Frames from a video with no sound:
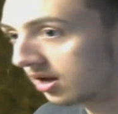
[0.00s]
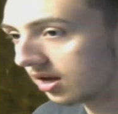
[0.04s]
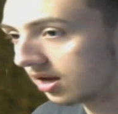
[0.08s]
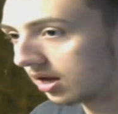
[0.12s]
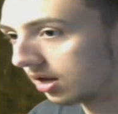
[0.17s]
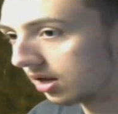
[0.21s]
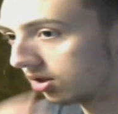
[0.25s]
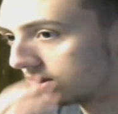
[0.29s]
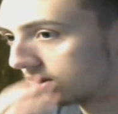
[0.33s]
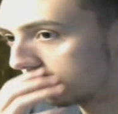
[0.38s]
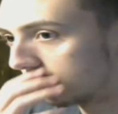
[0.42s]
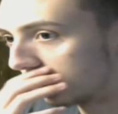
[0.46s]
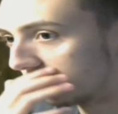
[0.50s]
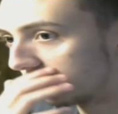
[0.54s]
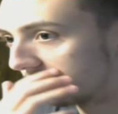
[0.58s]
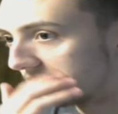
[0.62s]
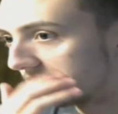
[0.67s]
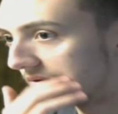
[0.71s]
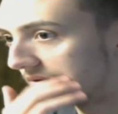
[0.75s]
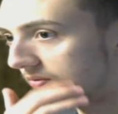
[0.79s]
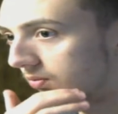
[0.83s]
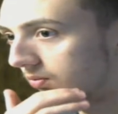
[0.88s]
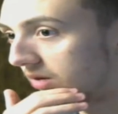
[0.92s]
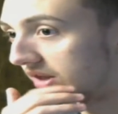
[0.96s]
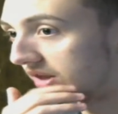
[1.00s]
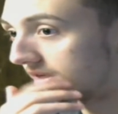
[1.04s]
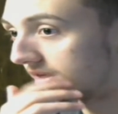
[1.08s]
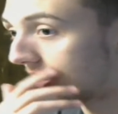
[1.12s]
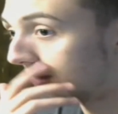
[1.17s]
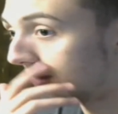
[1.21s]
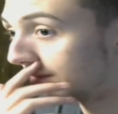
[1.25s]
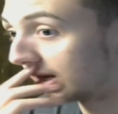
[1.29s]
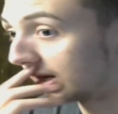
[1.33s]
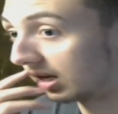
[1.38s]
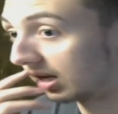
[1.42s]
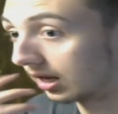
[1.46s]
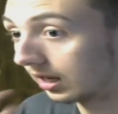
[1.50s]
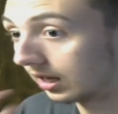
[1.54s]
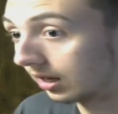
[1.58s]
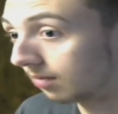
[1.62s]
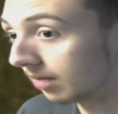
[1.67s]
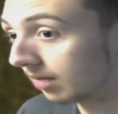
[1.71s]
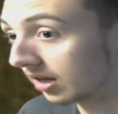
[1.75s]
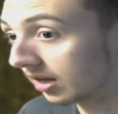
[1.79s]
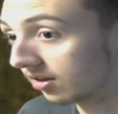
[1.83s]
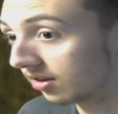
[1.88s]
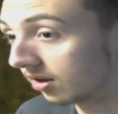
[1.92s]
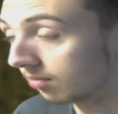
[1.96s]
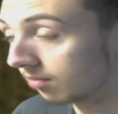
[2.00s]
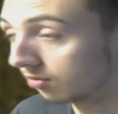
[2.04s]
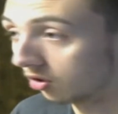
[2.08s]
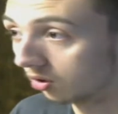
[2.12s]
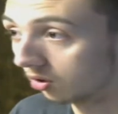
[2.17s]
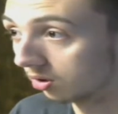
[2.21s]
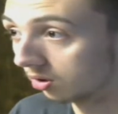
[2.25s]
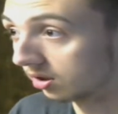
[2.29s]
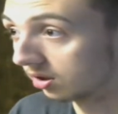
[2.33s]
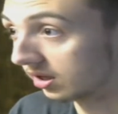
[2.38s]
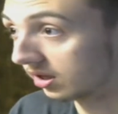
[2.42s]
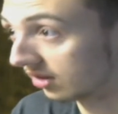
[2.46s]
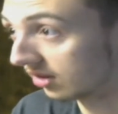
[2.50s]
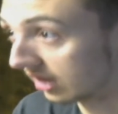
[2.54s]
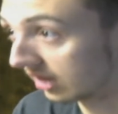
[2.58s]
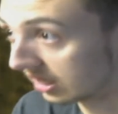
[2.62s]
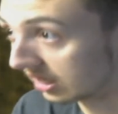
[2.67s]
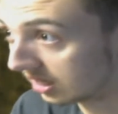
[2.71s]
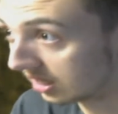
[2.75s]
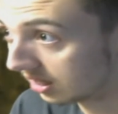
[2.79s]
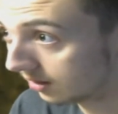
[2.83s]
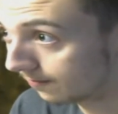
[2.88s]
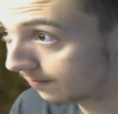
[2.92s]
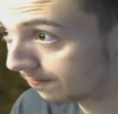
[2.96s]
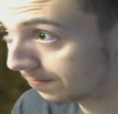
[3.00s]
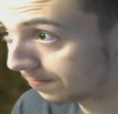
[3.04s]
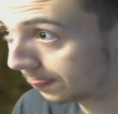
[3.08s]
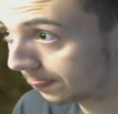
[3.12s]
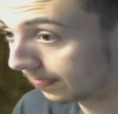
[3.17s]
It's just with how many animes I'm currently seeing.